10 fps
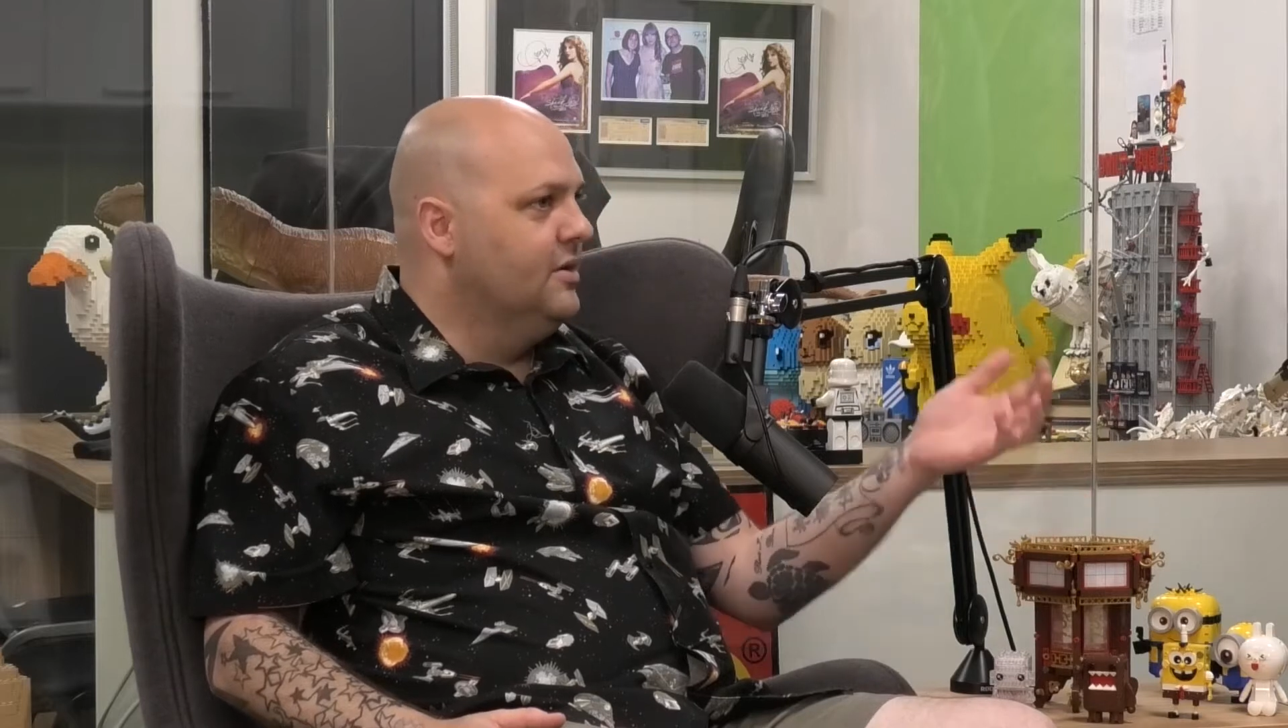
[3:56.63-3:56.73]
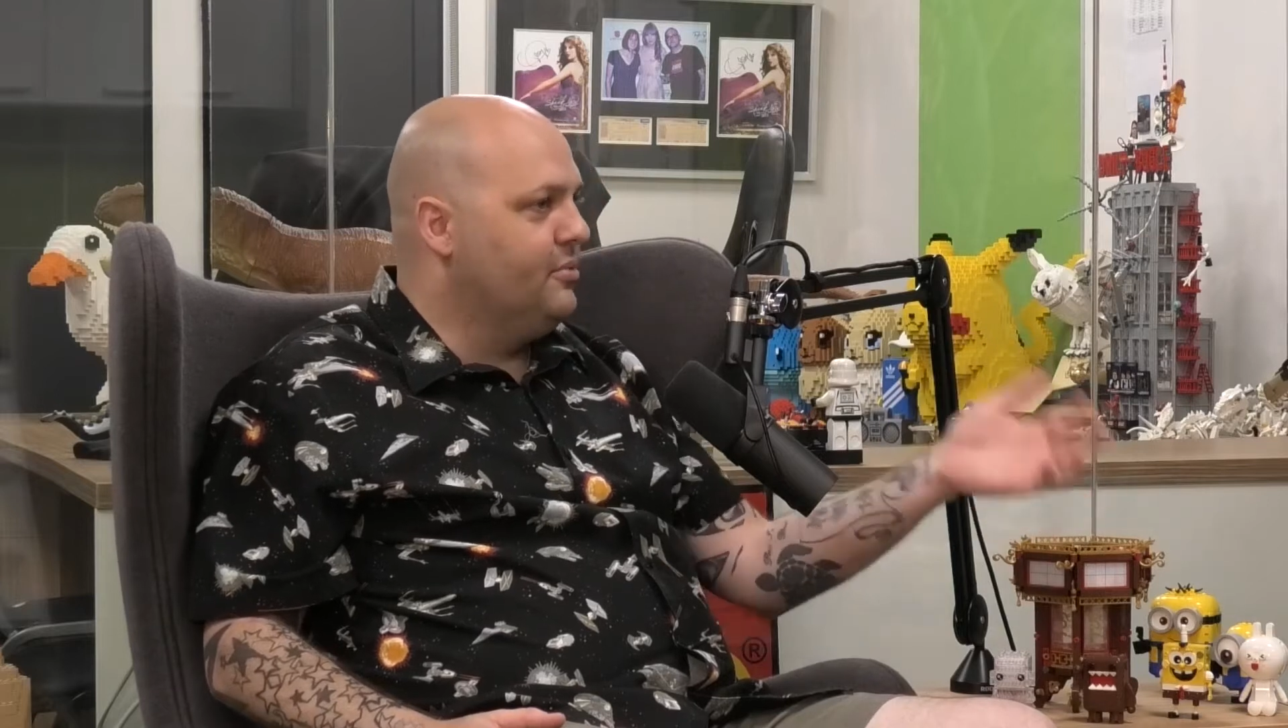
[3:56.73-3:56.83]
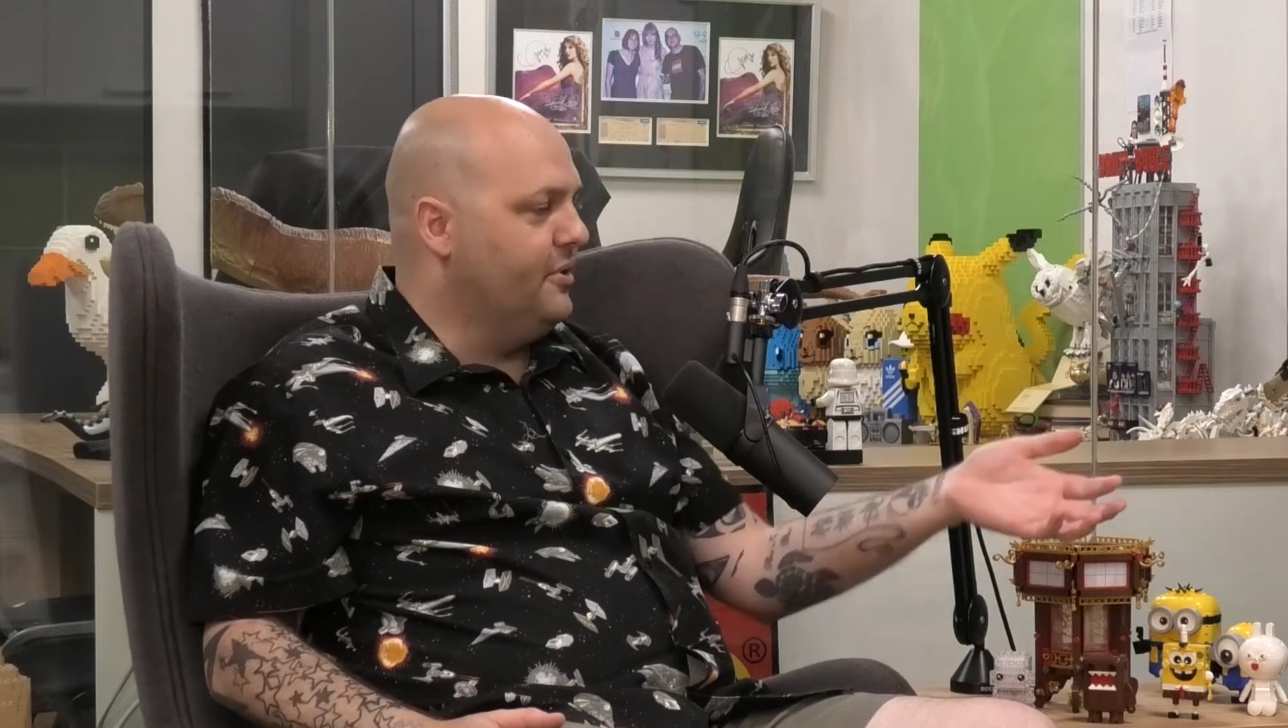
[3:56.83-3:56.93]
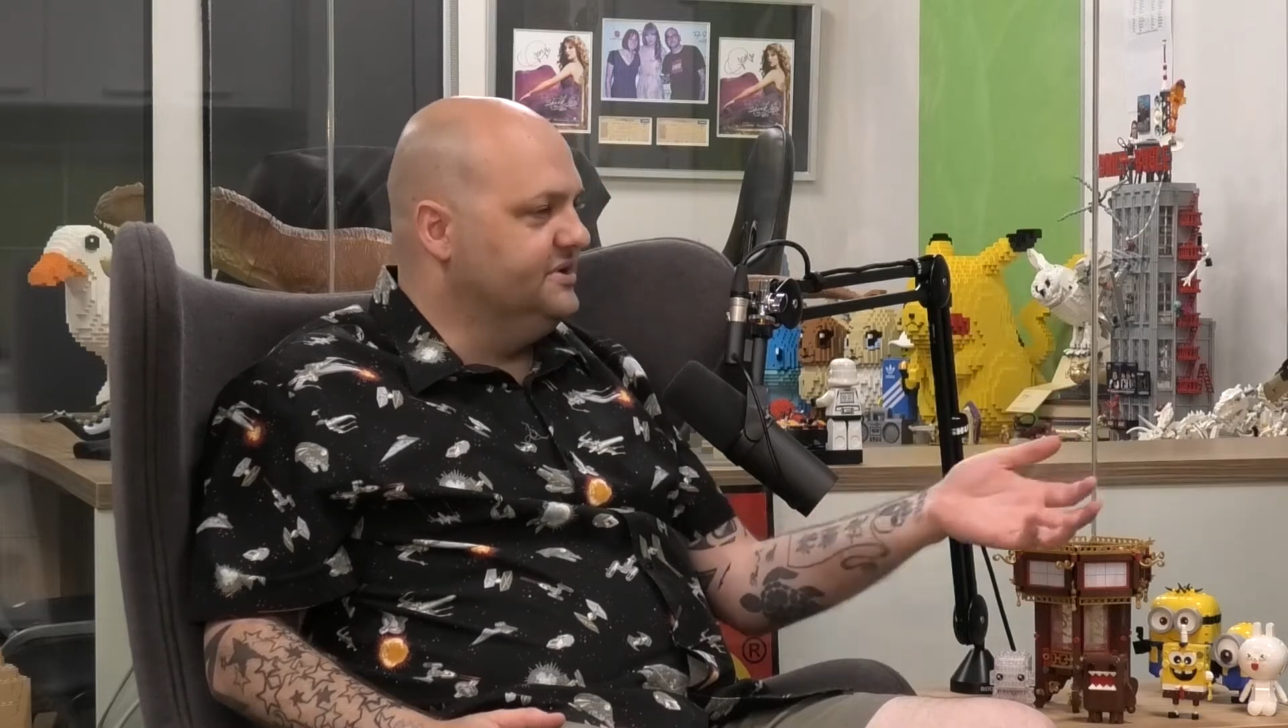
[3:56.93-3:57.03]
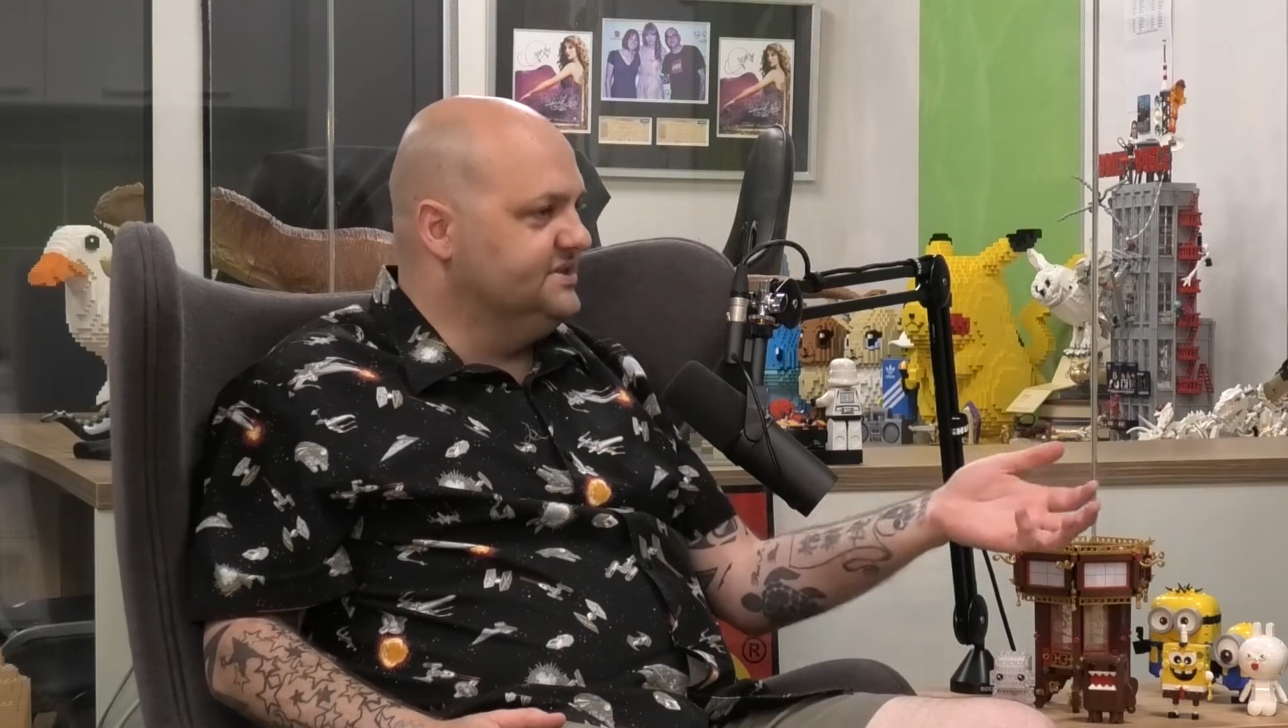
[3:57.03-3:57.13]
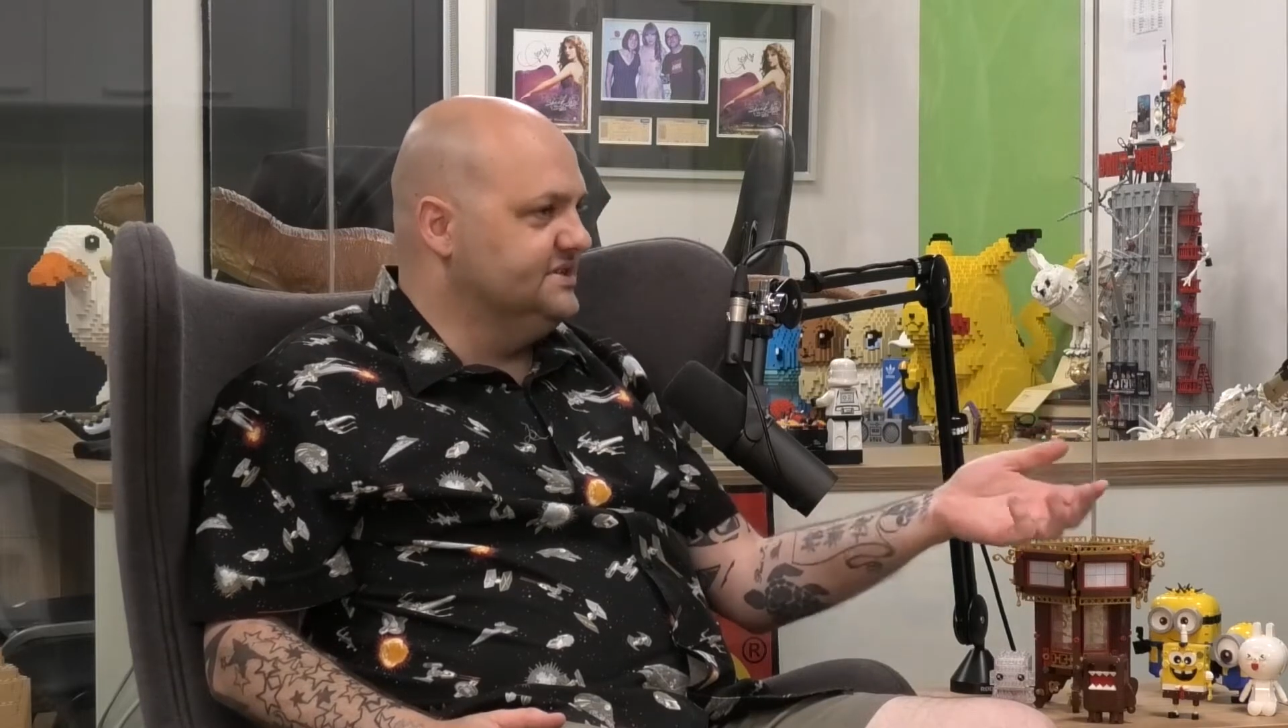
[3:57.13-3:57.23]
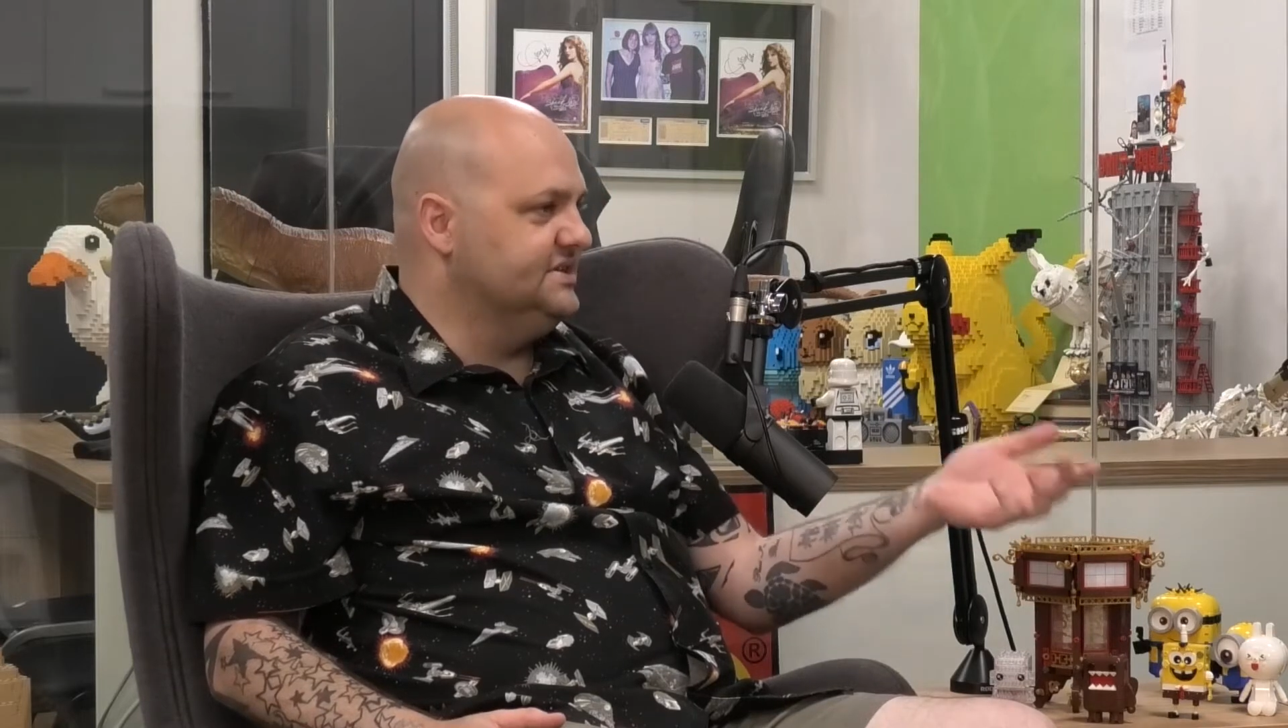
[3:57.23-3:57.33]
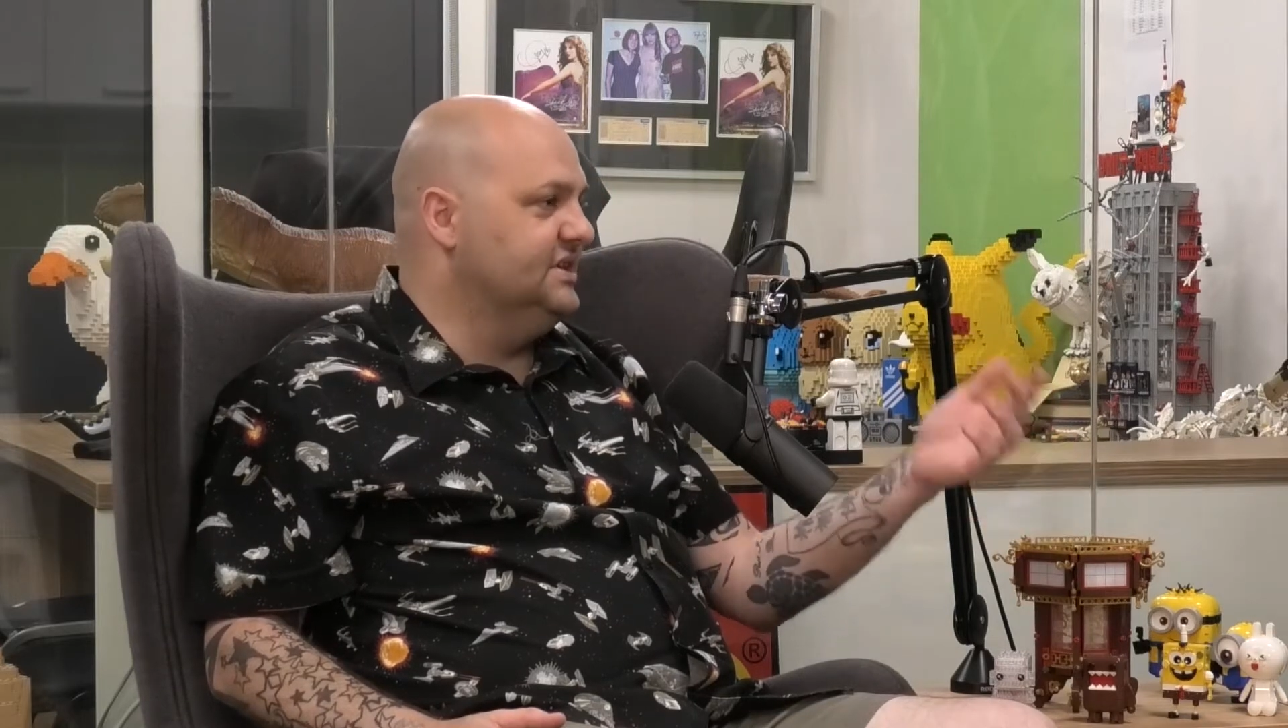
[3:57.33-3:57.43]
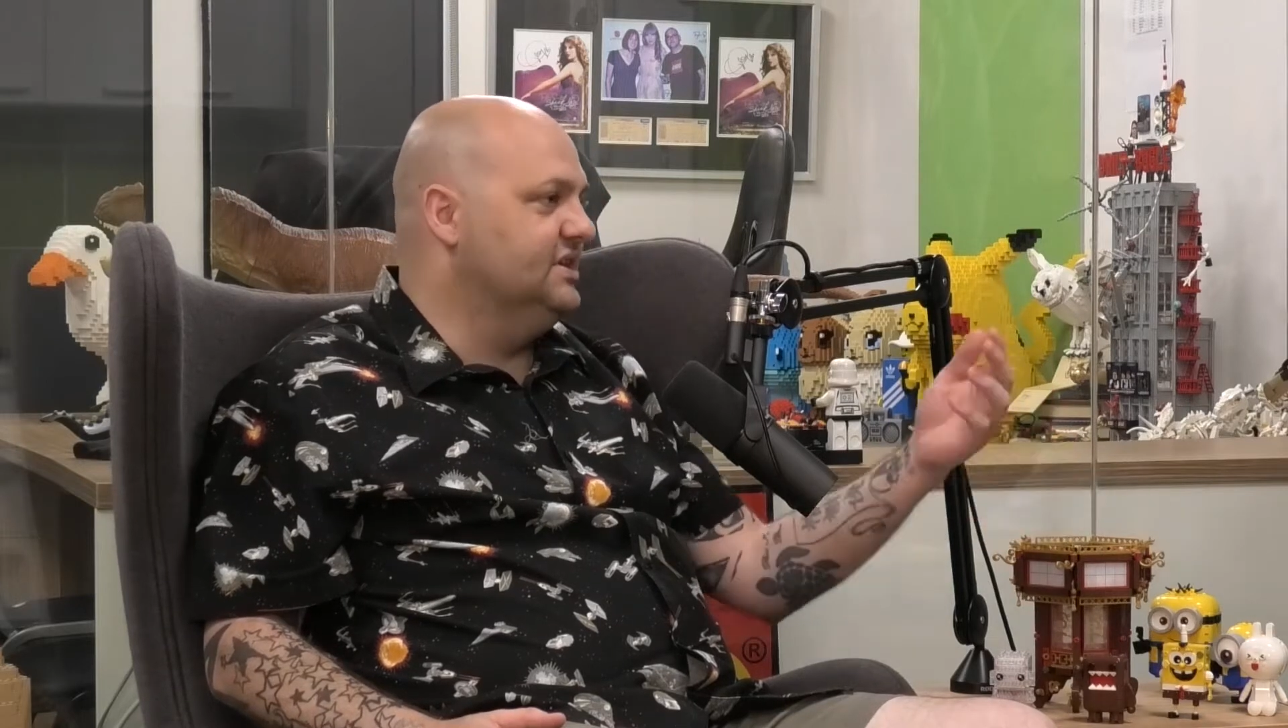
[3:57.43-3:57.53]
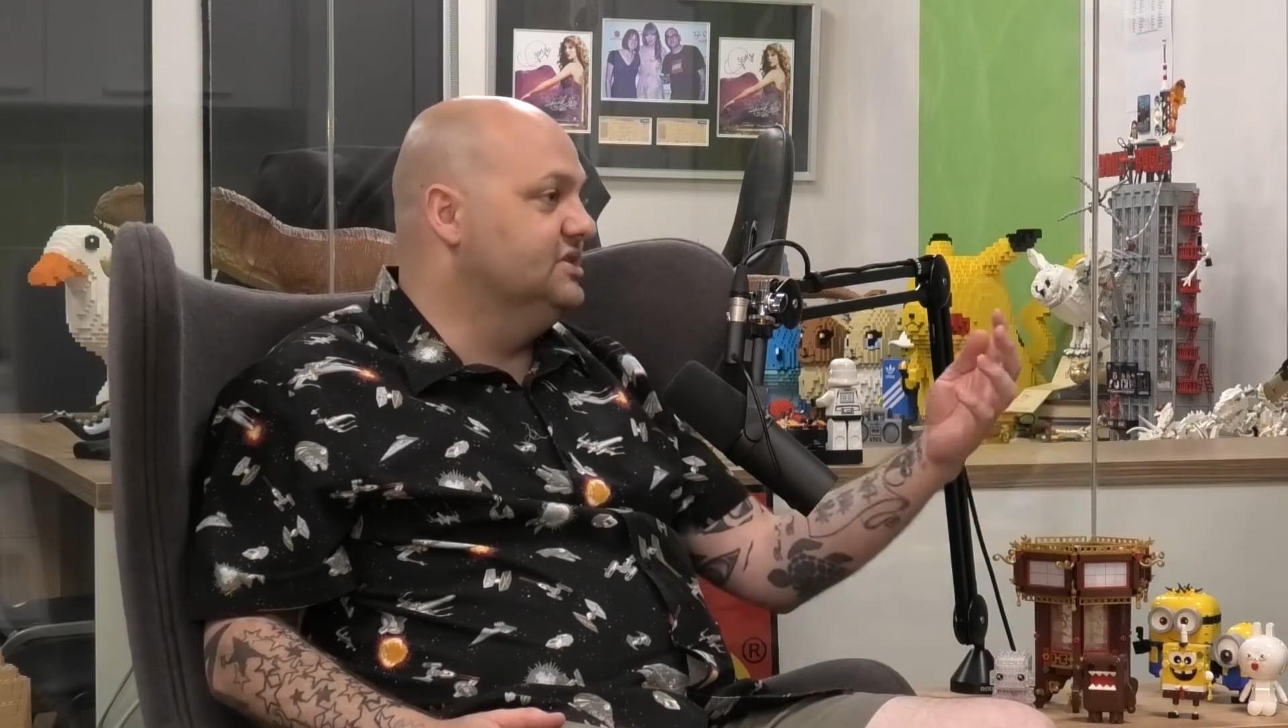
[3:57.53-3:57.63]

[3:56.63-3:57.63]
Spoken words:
process in the